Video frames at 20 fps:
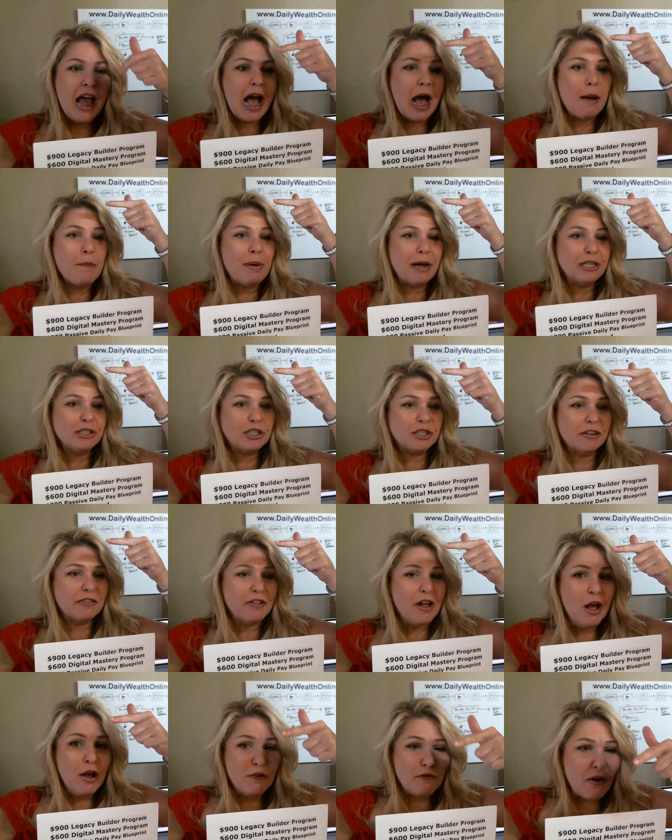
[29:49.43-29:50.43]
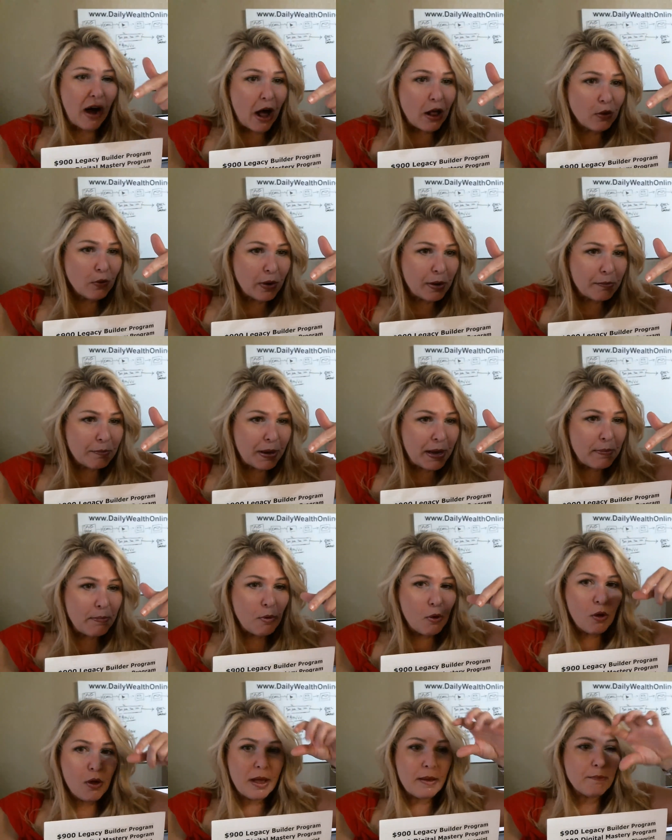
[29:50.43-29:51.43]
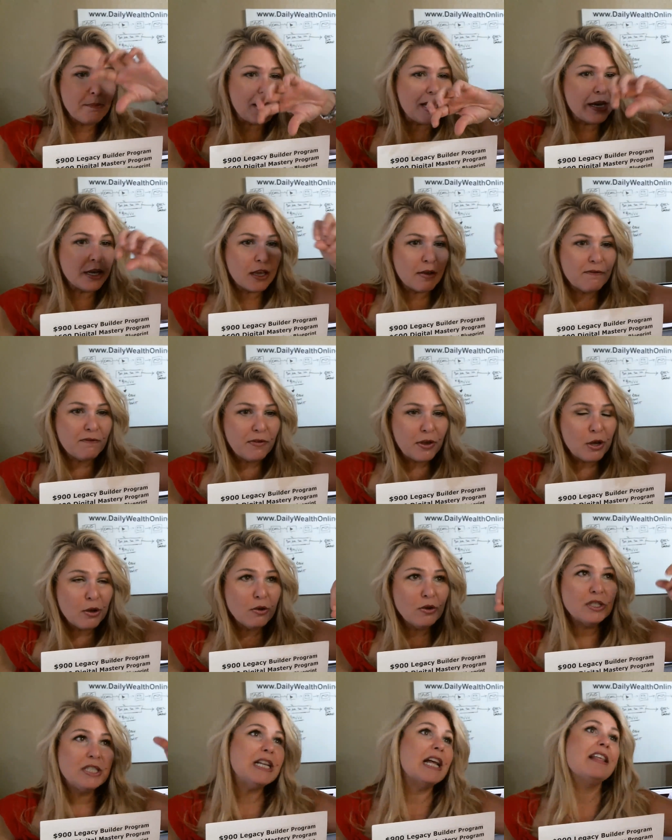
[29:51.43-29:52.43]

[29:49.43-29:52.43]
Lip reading: a bunch of following people and being confused.